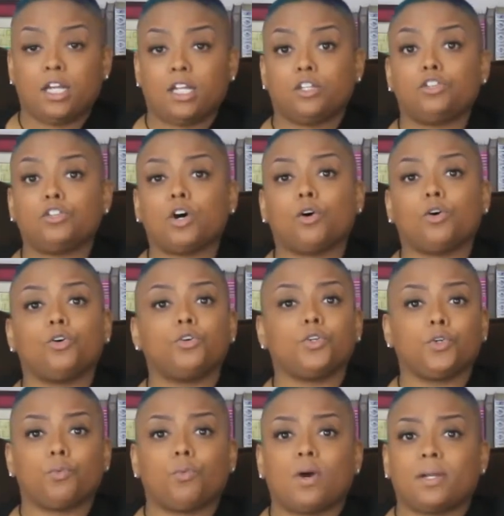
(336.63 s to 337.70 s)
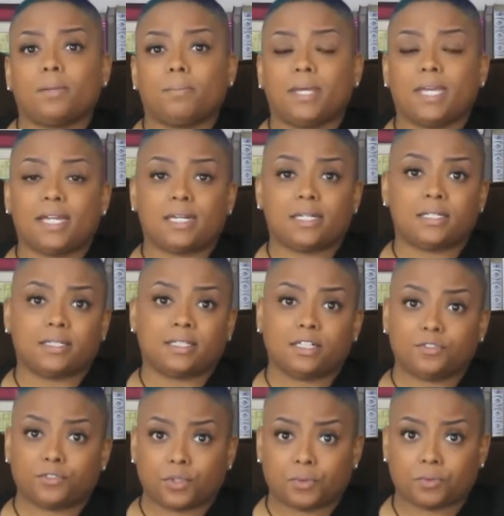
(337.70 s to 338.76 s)
Know who you want to be in the
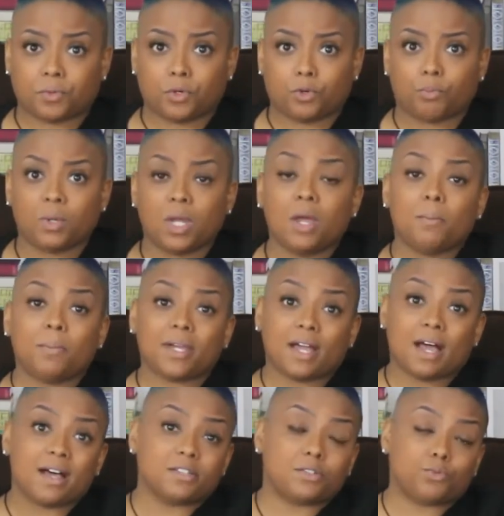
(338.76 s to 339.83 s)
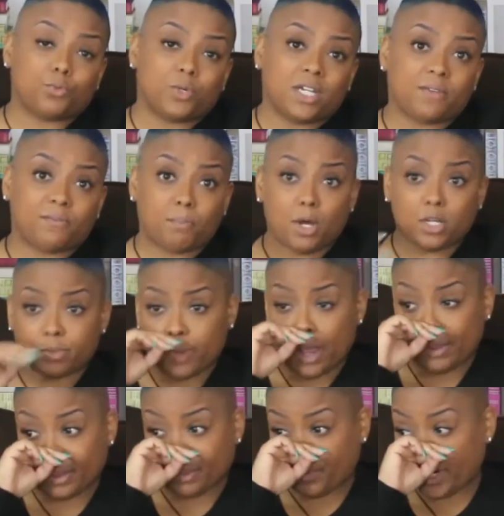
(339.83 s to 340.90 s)
delivery room because when
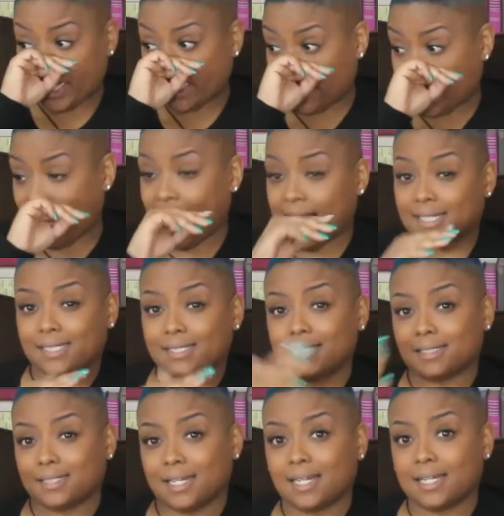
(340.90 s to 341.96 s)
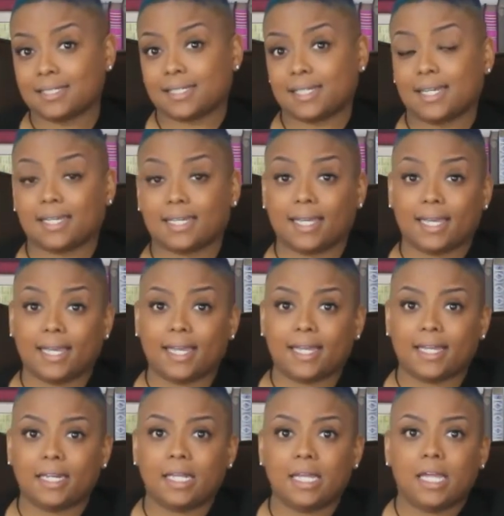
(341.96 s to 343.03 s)
postpartum depression actually does kick
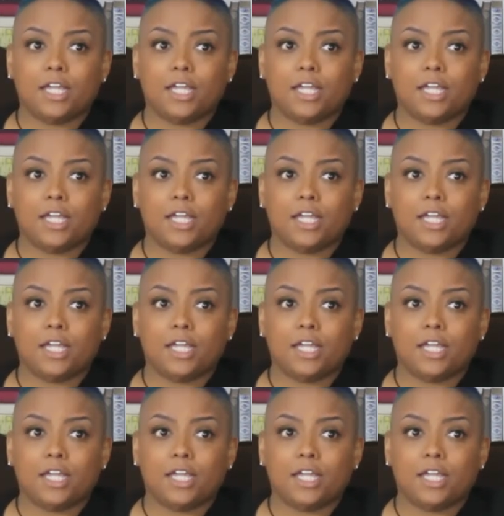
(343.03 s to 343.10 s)
in,